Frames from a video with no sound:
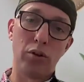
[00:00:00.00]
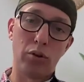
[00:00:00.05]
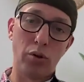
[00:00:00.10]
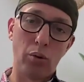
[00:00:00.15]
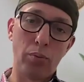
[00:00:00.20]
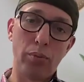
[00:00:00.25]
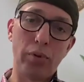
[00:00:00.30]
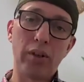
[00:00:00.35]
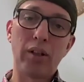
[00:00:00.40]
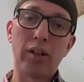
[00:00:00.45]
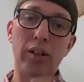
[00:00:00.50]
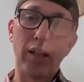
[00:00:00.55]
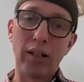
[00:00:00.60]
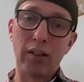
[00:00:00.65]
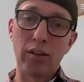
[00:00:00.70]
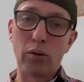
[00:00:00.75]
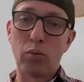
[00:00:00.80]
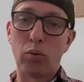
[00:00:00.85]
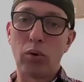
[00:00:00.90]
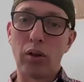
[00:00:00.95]
you open the
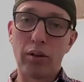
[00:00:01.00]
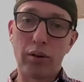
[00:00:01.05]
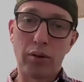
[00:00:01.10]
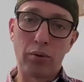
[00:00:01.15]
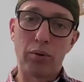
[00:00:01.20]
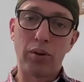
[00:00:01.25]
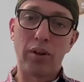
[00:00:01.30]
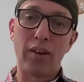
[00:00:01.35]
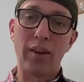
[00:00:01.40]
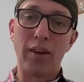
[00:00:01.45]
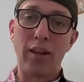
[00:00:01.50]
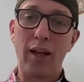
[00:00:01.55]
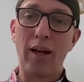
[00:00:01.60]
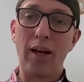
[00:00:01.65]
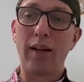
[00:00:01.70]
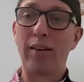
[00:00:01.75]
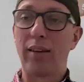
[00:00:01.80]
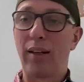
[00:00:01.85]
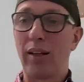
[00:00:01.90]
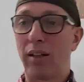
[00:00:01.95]
gate, you walk through, and
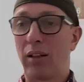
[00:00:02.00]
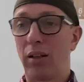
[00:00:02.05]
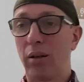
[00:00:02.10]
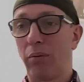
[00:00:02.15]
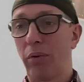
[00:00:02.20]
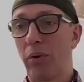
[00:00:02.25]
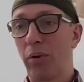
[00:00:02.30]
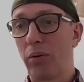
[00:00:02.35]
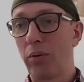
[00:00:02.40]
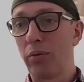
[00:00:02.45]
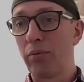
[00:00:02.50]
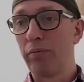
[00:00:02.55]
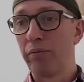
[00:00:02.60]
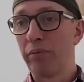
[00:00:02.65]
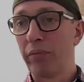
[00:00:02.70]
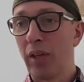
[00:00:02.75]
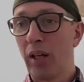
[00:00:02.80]
then they come through.